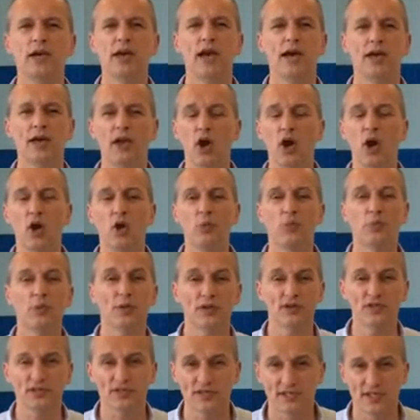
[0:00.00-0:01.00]
and
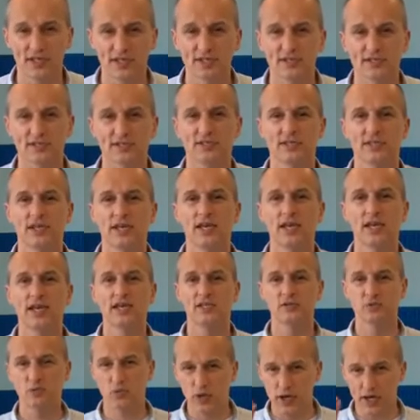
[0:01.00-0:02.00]
hopelessness,
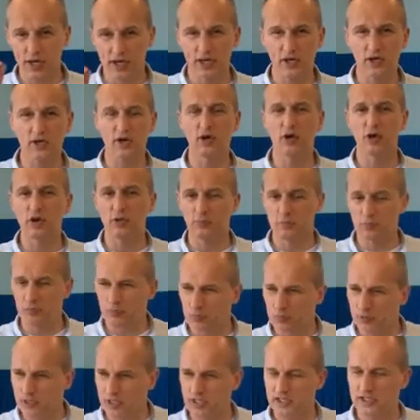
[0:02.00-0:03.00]
is where God
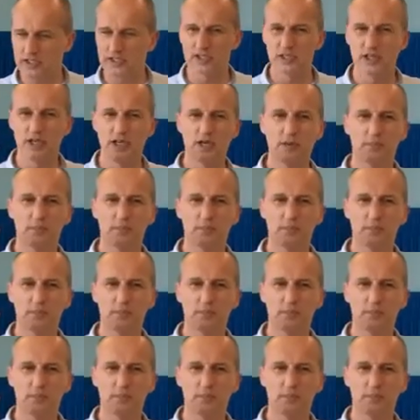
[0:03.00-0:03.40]
brings